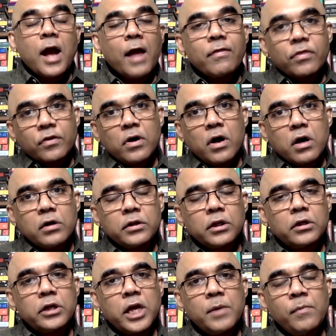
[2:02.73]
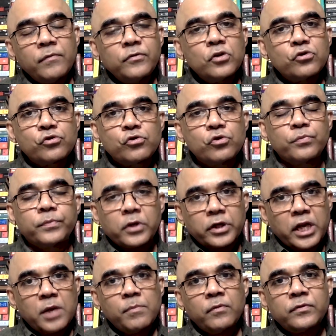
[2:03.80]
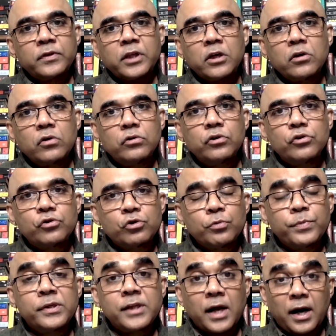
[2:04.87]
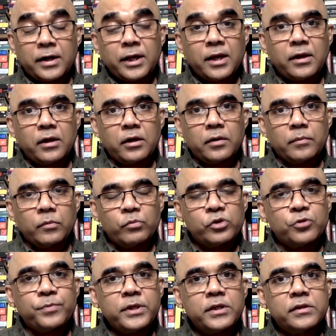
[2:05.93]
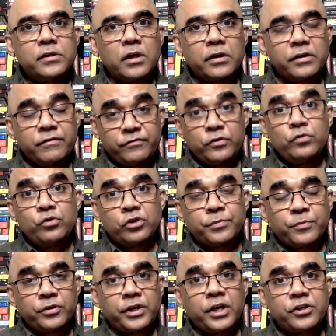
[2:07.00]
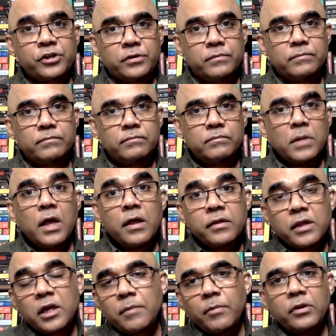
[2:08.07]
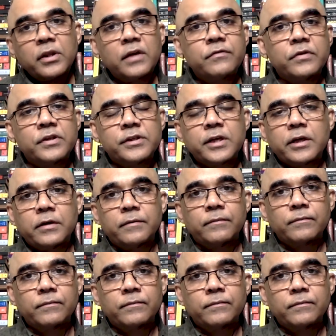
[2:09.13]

And third, the name of the troop, the name of the Therukuthu troop is Adaikalam, which means refuge, protection. Think about that for a second.